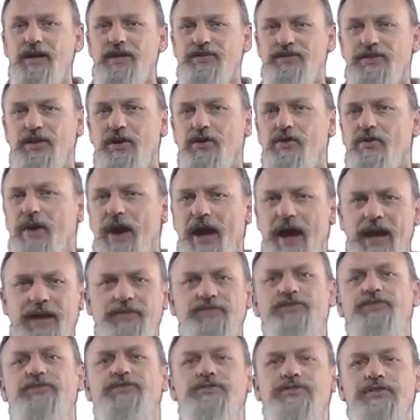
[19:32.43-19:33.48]
So
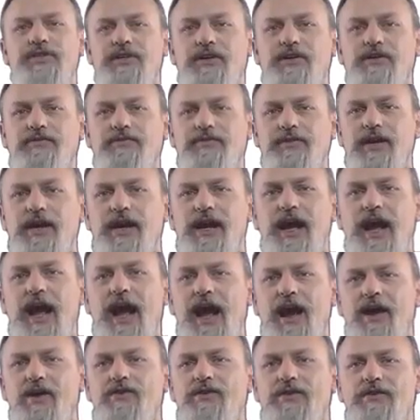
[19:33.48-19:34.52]
ask yourself,
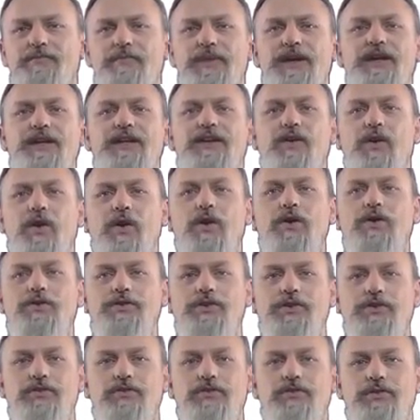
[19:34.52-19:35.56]
how committed are
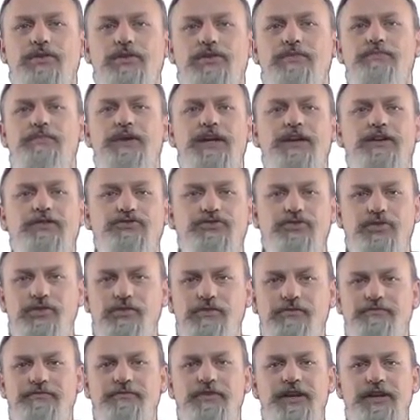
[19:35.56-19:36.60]
you to being a
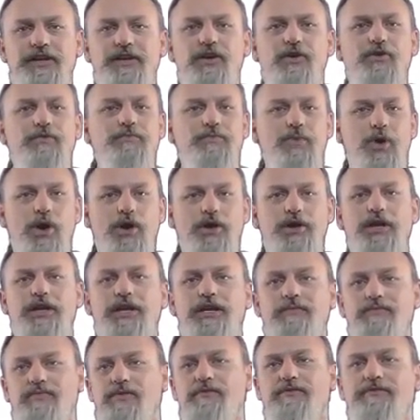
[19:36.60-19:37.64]
true video
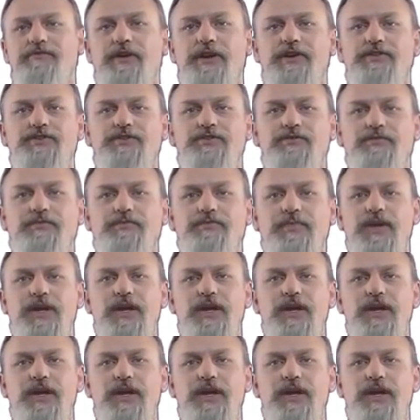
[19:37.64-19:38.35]
marketing professional?